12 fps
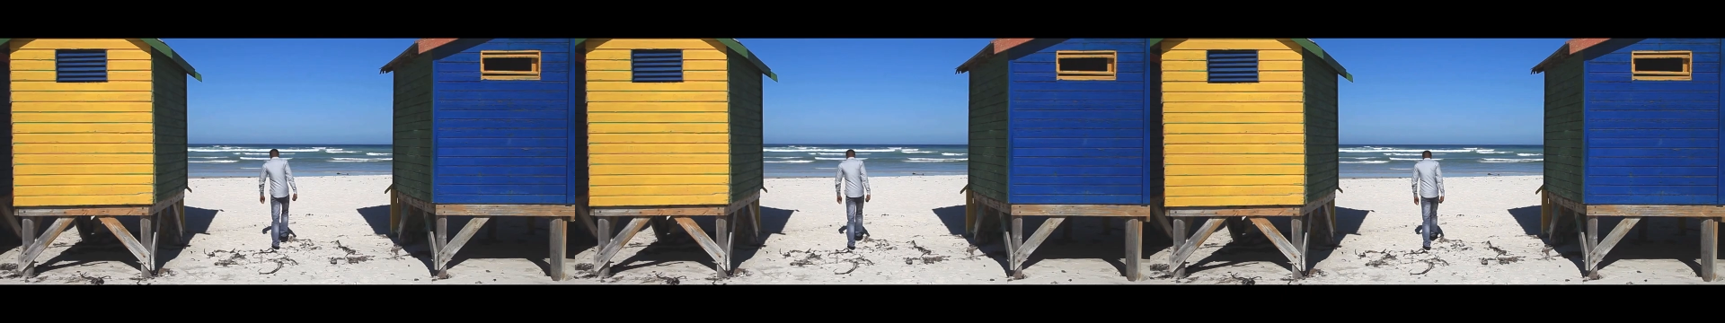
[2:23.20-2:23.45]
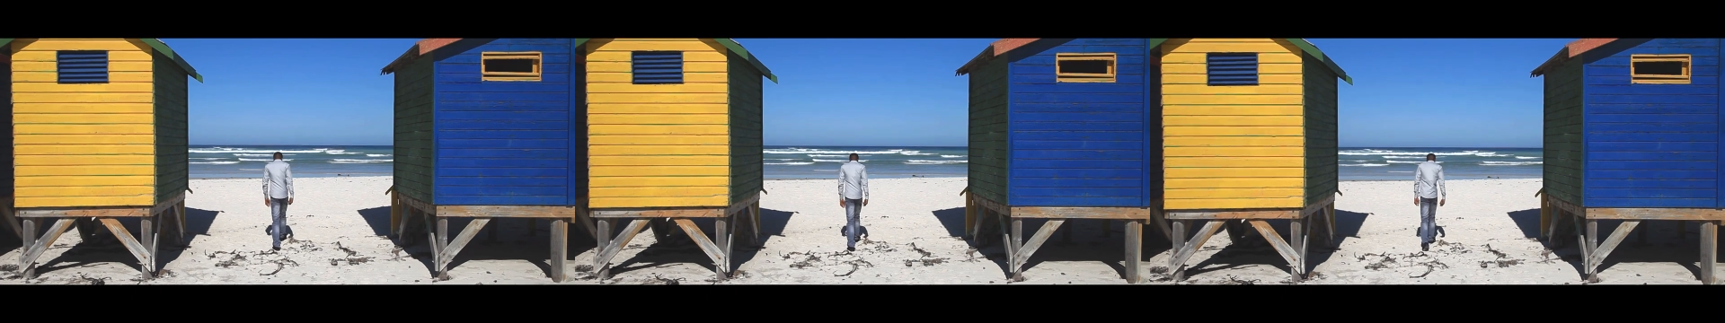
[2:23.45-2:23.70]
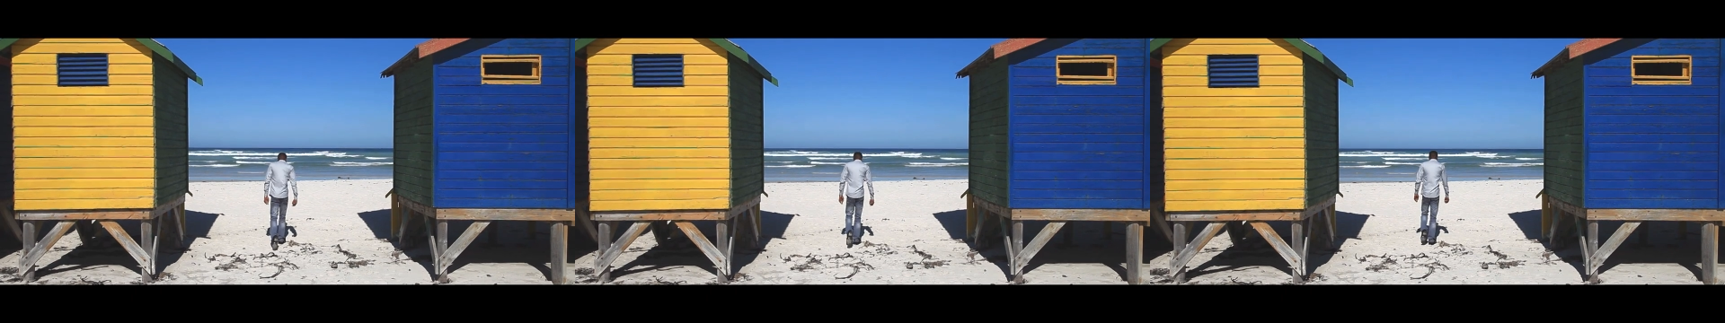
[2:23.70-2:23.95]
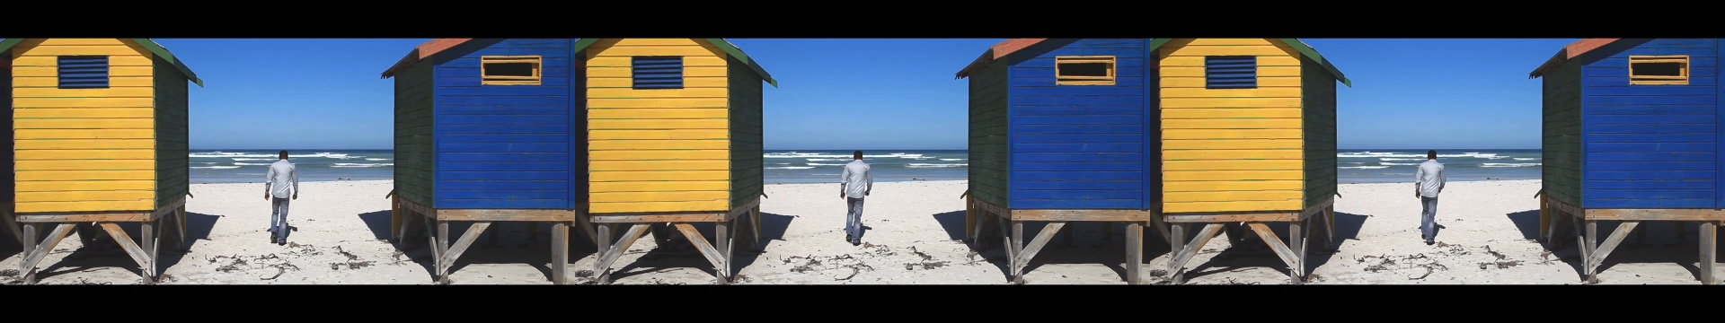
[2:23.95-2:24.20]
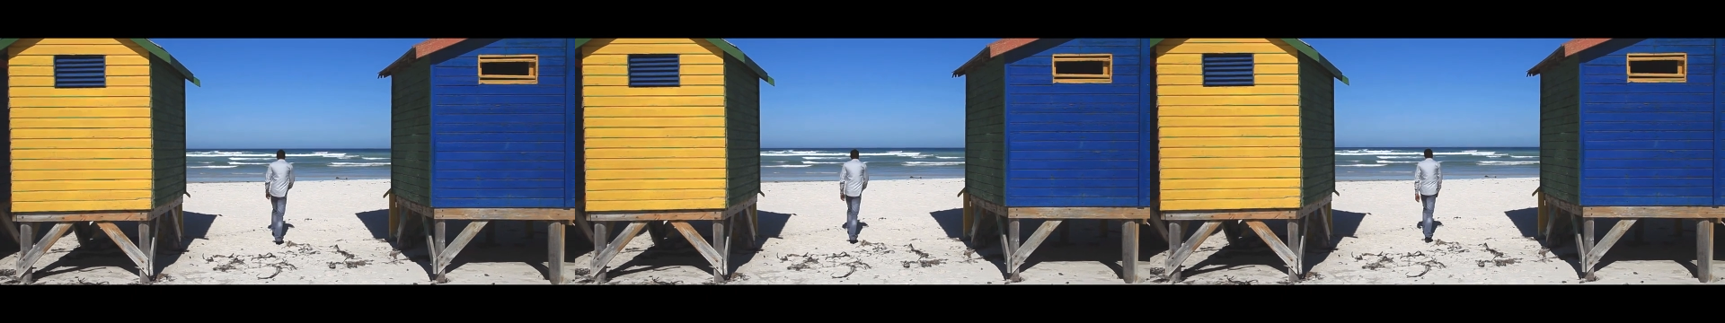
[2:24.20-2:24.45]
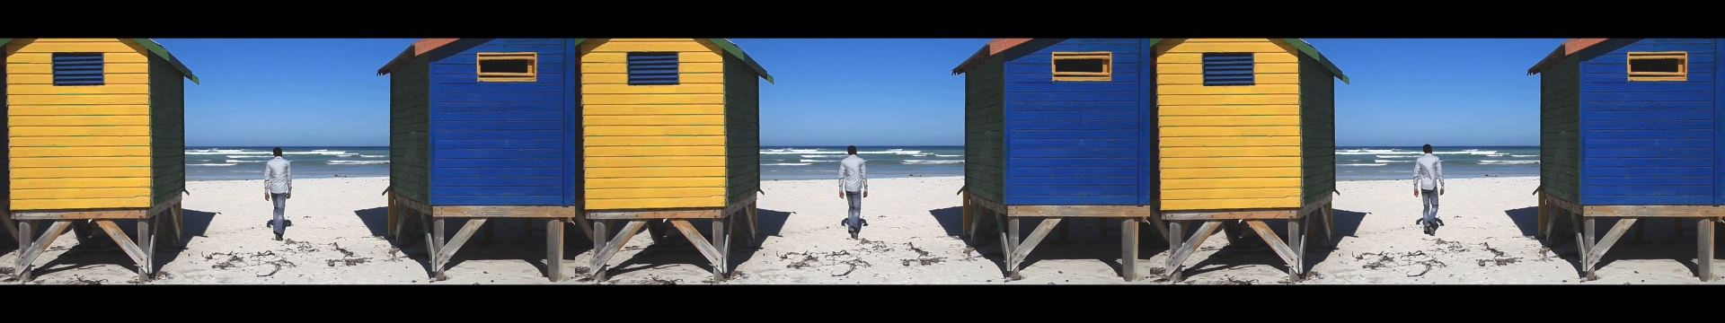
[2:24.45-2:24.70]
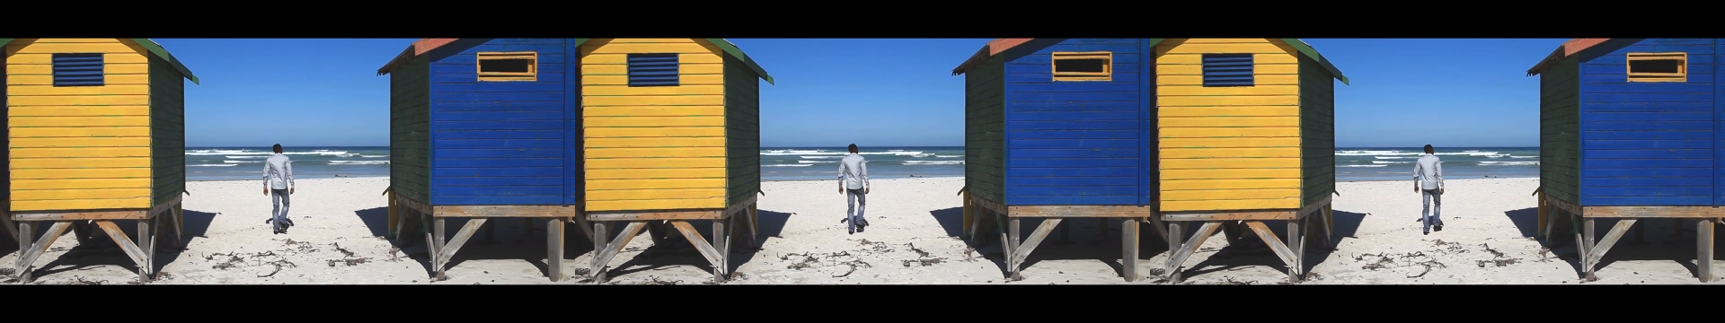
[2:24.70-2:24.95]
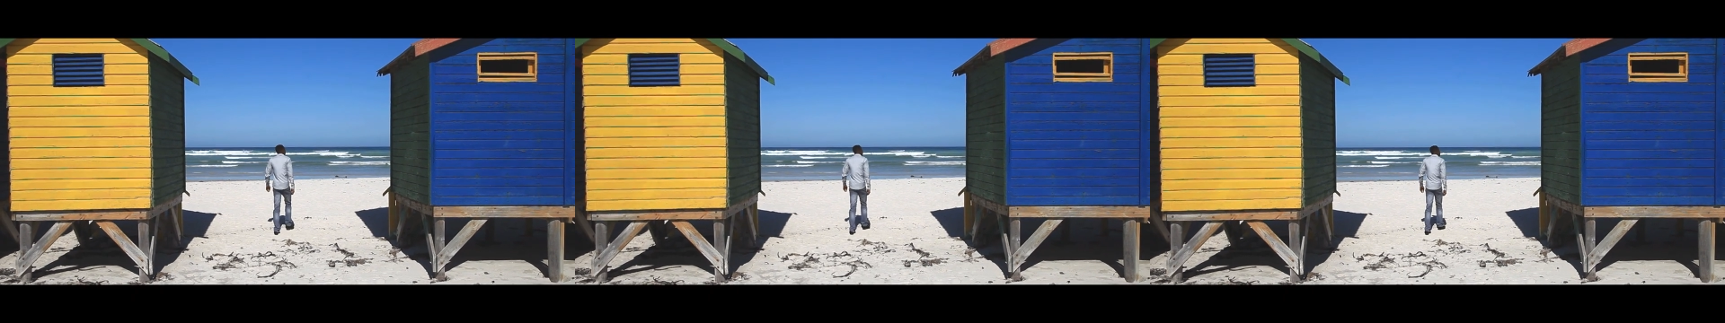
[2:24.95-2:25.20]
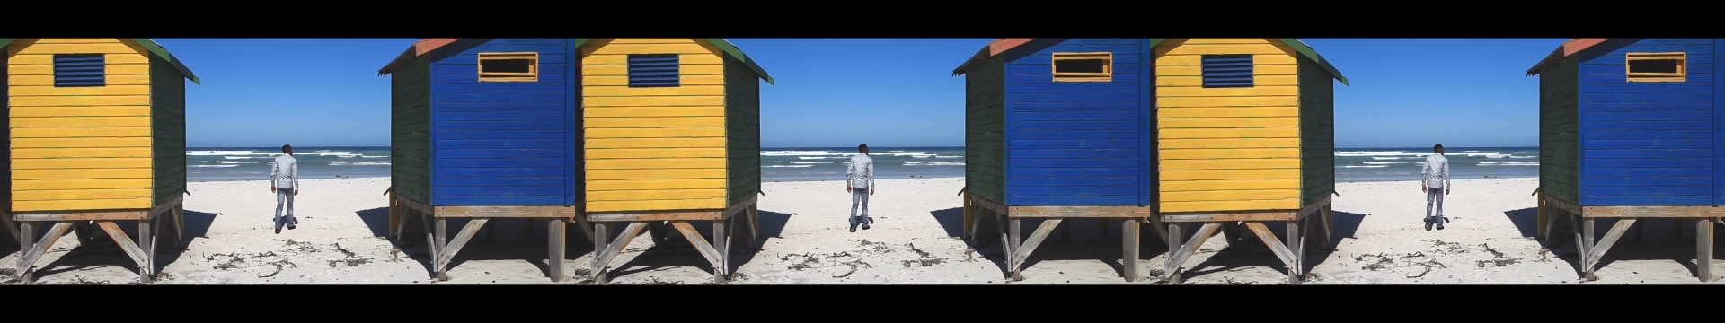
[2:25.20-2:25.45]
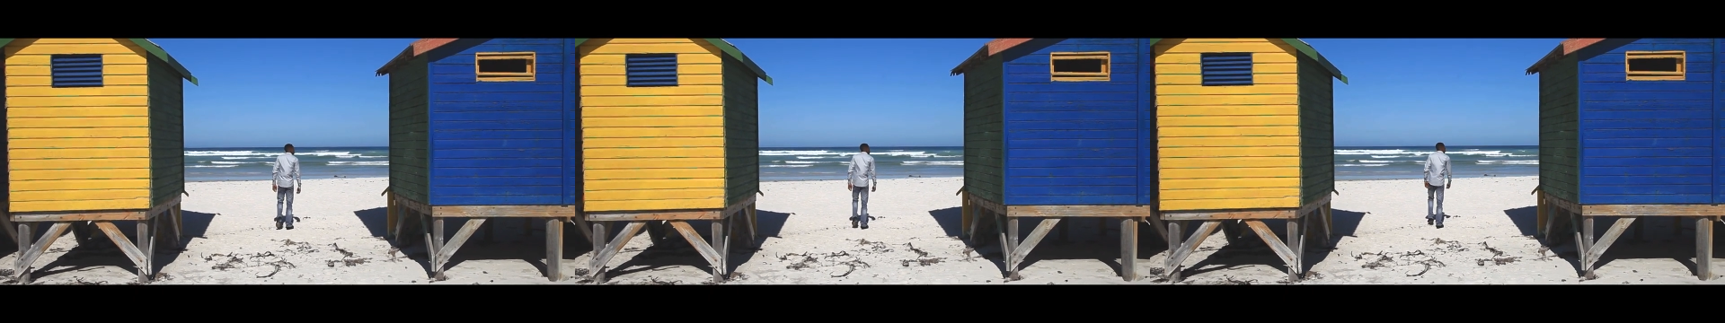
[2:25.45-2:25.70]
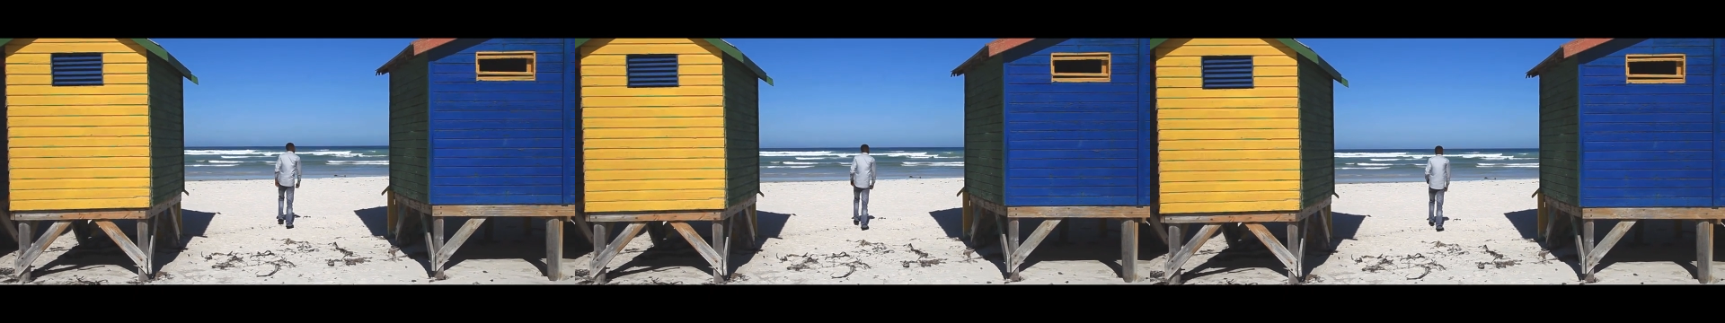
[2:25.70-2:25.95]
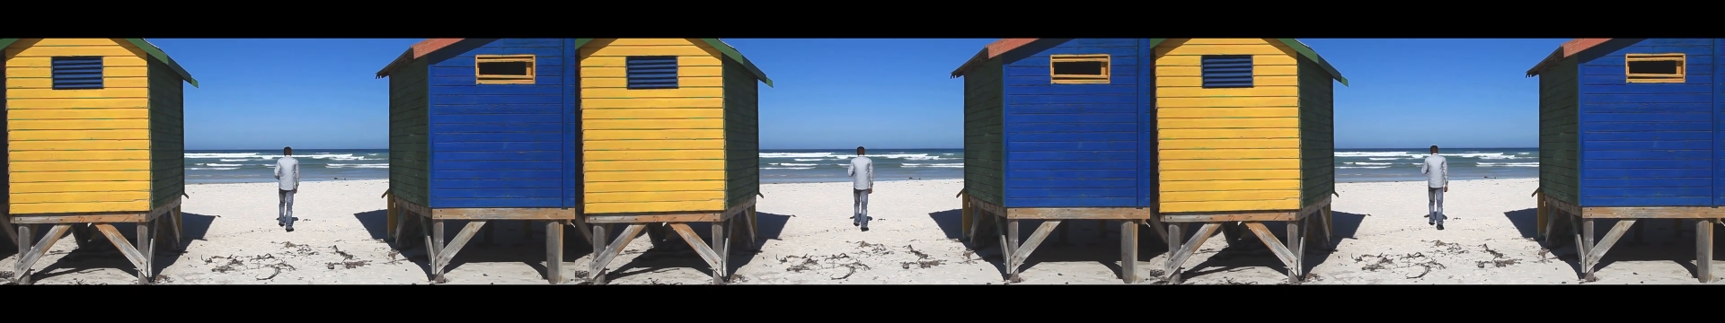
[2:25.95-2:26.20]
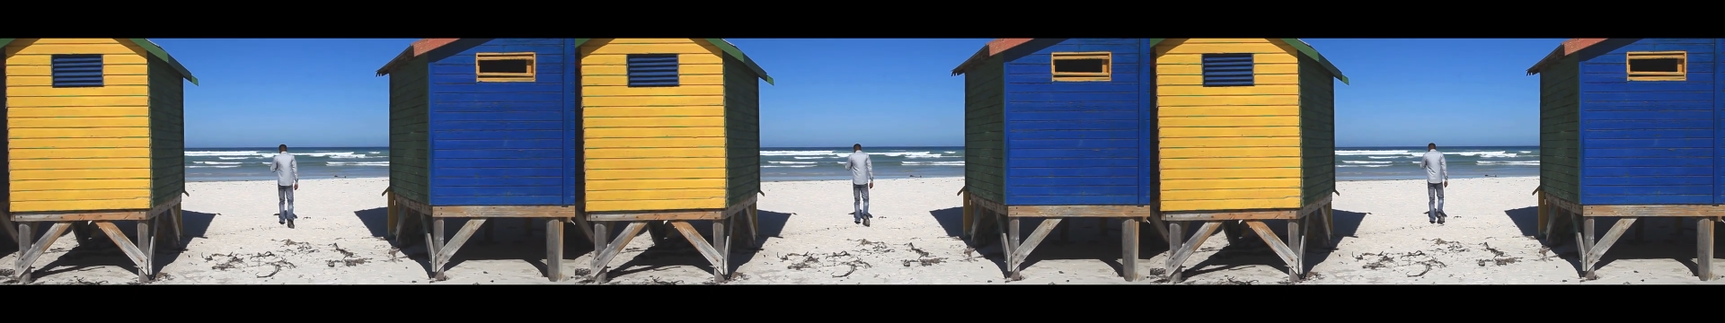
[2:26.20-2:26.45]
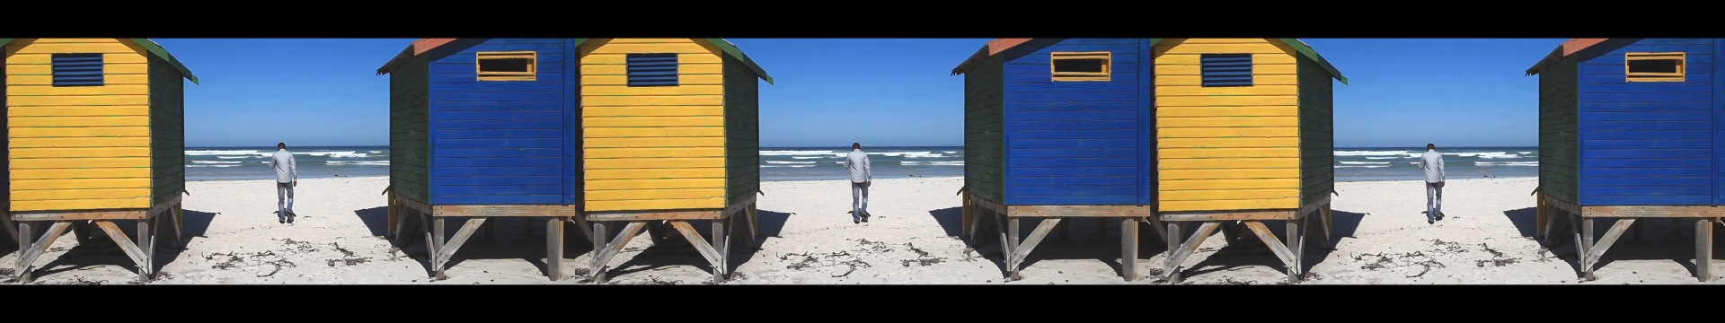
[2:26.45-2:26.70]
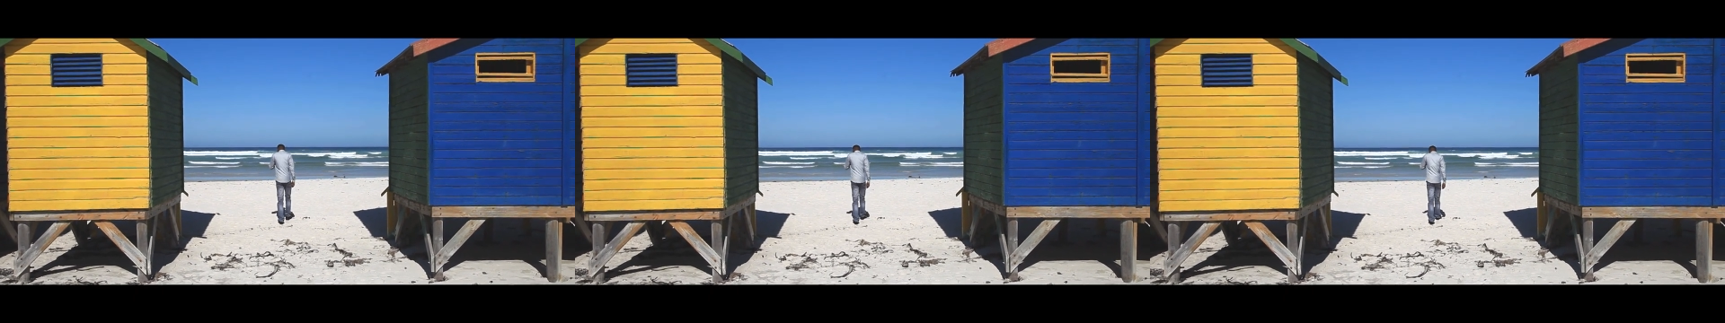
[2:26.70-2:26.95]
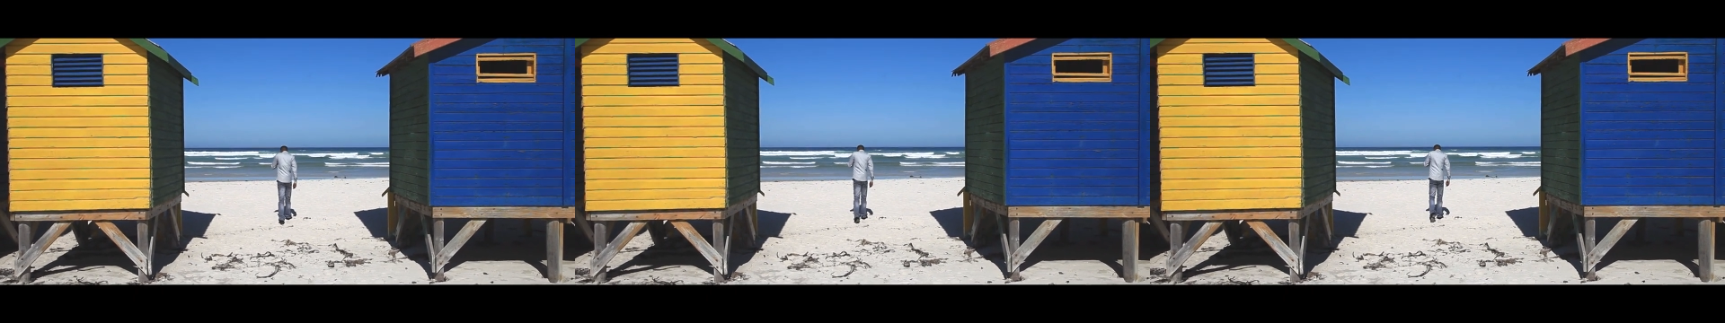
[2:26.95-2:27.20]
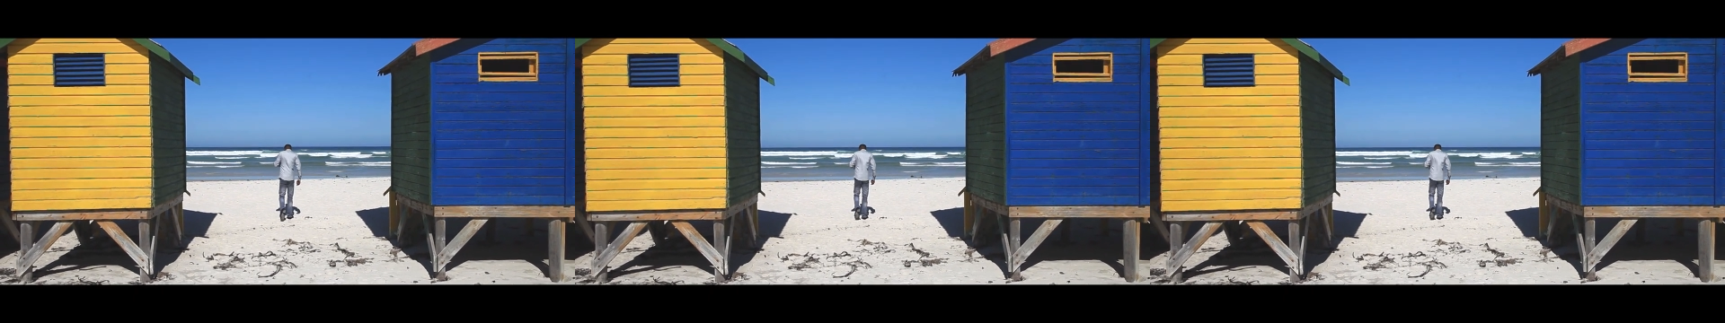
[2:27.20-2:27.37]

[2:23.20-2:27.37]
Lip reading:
No face is visible, so there are no lips to read.